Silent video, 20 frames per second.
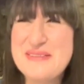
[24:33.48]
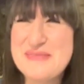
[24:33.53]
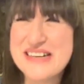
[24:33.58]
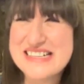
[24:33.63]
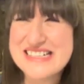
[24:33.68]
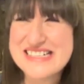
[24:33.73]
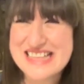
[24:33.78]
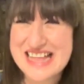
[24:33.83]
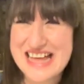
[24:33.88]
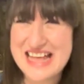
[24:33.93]

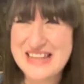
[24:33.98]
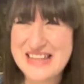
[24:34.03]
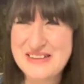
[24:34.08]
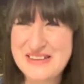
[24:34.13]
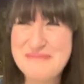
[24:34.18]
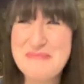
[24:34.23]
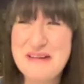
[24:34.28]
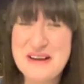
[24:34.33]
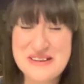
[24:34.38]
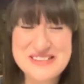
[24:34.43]
is there the
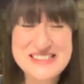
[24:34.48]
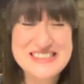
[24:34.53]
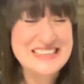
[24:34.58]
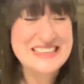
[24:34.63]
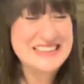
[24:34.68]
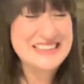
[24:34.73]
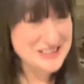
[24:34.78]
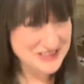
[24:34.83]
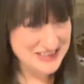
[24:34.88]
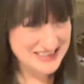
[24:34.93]
most
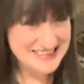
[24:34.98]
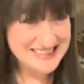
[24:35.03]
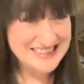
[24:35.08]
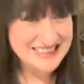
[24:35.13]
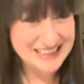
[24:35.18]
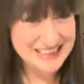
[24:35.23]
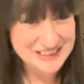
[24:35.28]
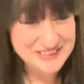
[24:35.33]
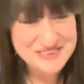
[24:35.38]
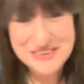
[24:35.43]

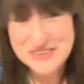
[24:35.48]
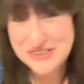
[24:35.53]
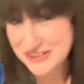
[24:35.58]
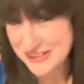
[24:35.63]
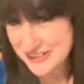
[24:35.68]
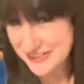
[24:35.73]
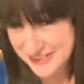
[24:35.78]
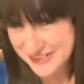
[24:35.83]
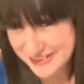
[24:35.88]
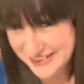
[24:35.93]
interesting for
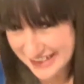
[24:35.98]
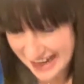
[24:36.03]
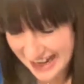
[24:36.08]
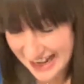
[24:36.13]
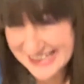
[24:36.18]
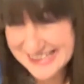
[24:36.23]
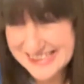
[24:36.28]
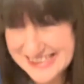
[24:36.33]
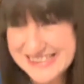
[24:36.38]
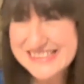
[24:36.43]
all of your
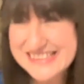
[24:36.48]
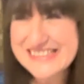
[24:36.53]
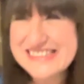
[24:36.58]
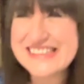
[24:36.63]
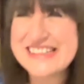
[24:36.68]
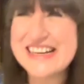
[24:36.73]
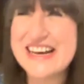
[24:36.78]
guests?